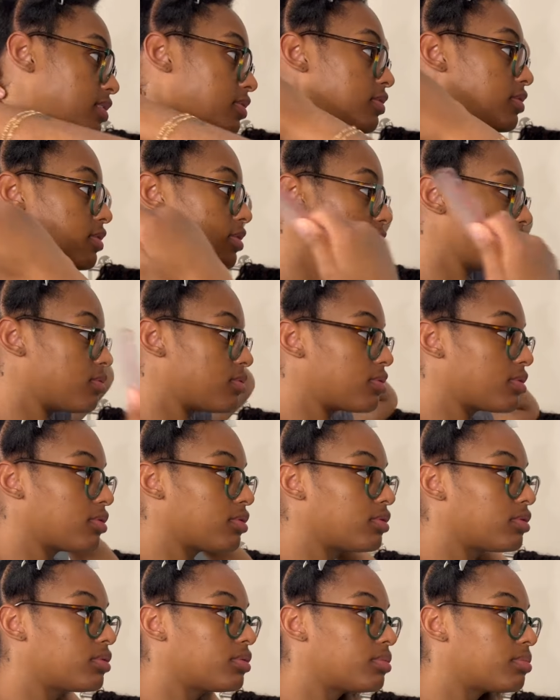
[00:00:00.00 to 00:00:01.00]
on
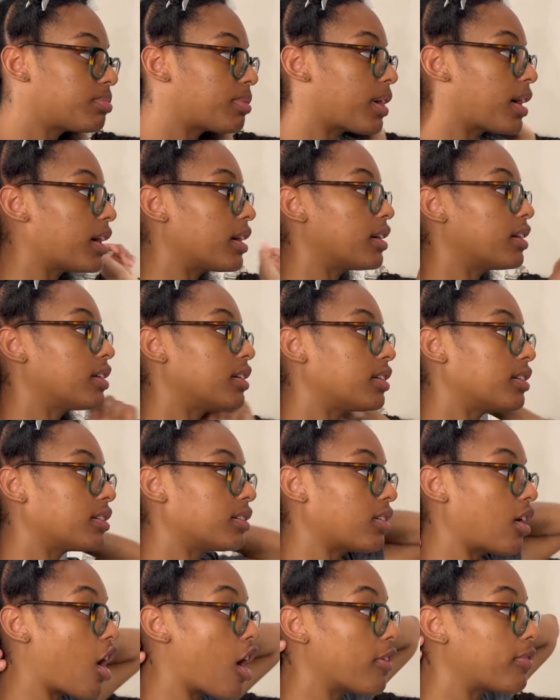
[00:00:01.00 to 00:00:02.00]
YouTube,
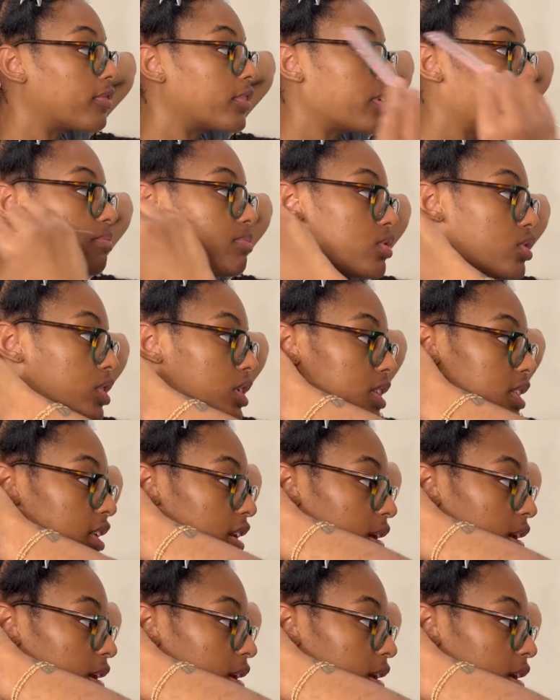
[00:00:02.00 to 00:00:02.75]
offering more to